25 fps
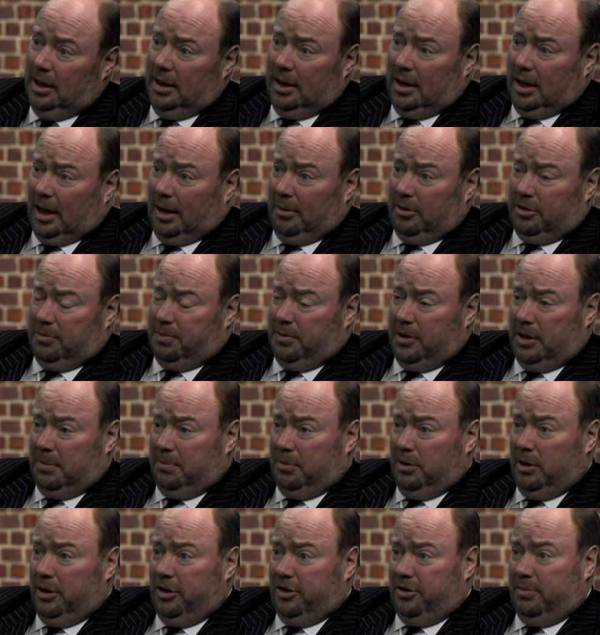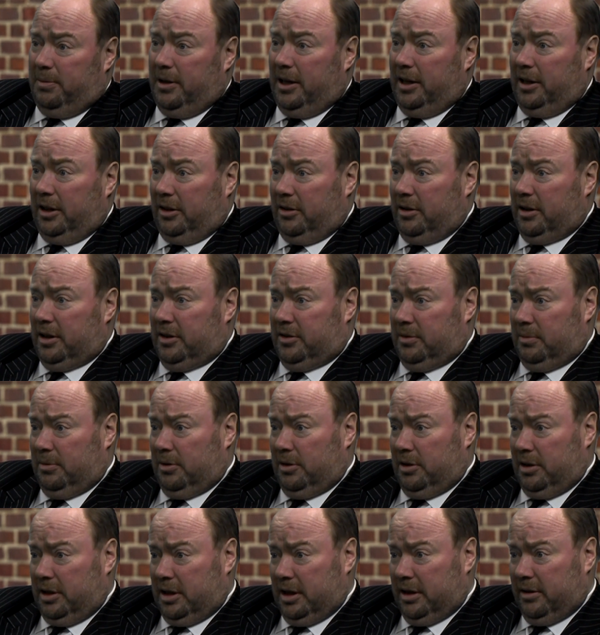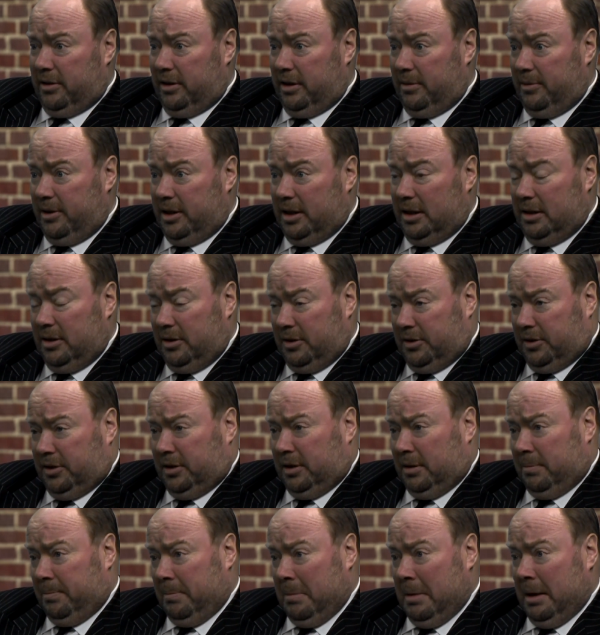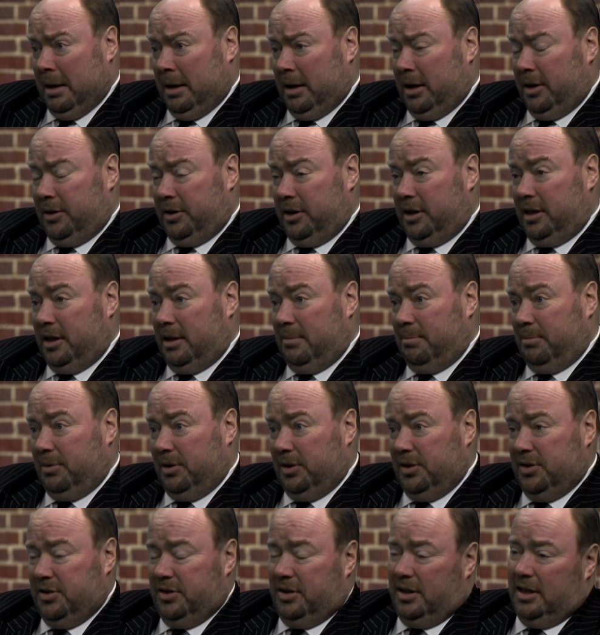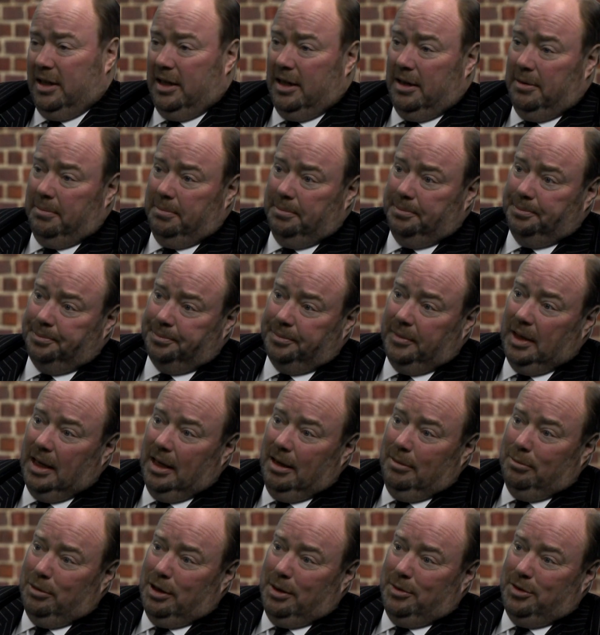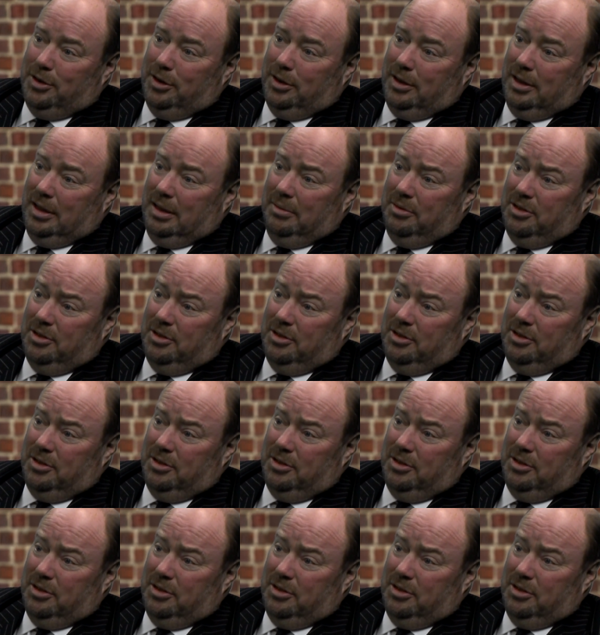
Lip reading: I was pretty bullish about the Greater Warwick area when I looked at them, at the numbers. Perhaps you could give